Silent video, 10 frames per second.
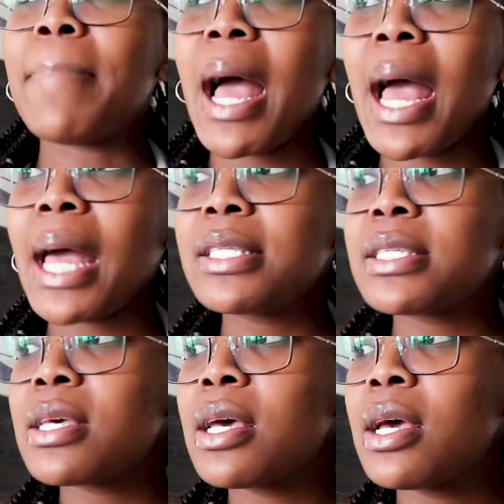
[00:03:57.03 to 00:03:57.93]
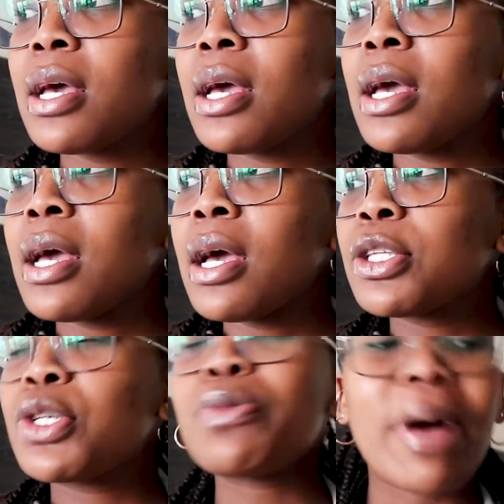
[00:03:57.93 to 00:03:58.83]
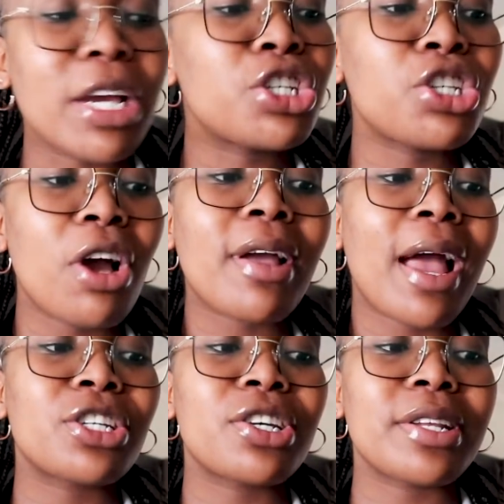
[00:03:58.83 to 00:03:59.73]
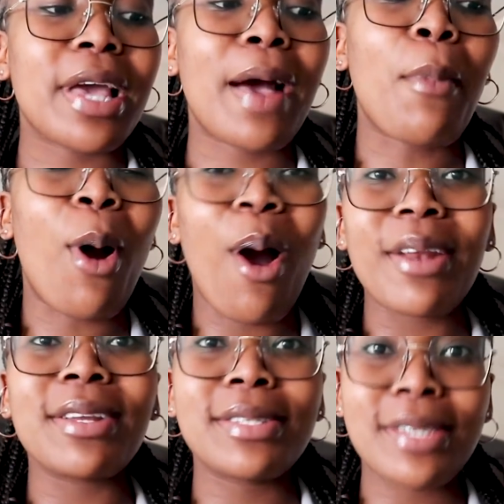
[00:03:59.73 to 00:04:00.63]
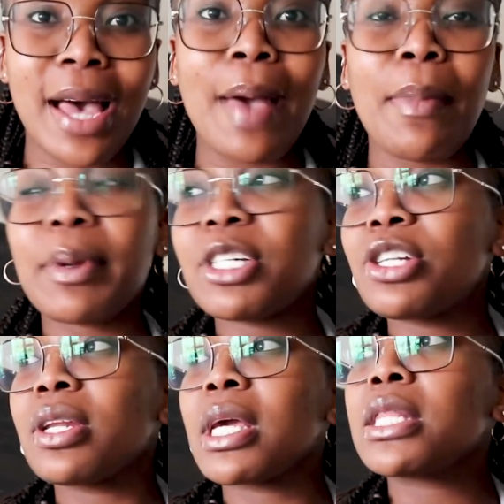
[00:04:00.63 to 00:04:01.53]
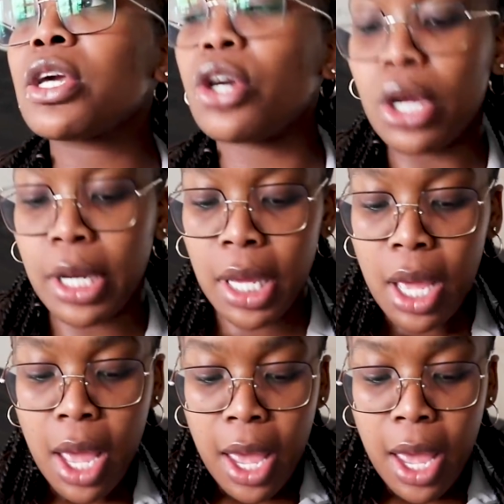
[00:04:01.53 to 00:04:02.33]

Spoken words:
but to my shock, actually, I'm on time. I'm actually gonna get there early